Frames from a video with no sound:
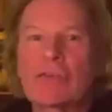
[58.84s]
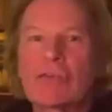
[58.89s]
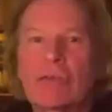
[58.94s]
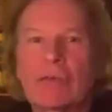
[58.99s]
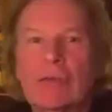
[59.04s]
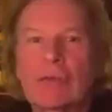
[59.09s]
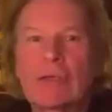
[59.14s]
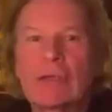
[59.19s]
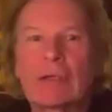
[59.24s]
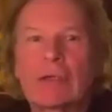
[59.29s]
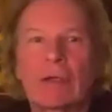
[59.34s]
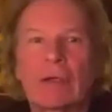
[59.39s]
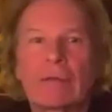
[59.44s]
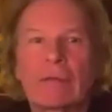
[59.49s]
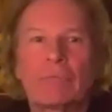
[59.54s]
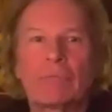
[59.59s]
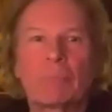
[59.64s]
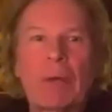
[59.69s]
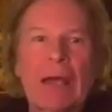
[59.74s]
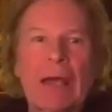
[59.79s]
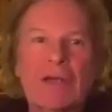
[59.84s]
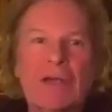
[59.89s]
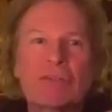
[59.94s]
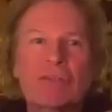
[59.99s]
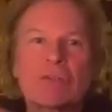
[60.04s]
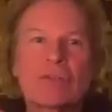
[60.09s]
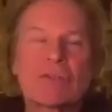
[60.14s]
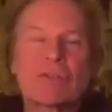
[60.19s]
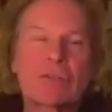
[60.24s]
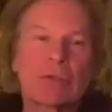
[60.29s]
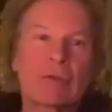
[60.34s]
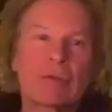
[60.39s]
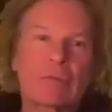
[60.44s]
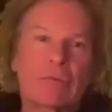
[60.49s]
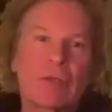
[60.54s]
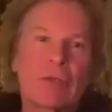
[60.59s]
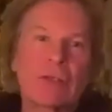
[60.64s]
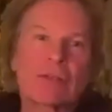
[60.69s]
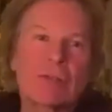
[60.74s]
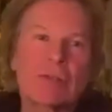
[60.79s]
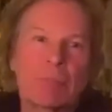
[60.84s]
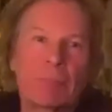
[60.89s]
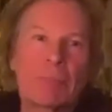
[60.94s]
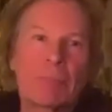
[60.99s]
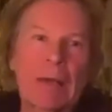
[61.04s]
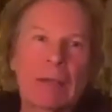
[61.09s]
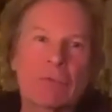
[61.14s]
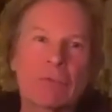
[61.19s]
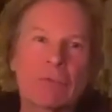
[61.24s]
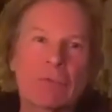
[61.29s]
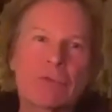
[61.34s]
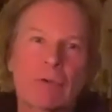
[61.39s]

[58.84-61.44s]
and the kind of passions and the things that bounce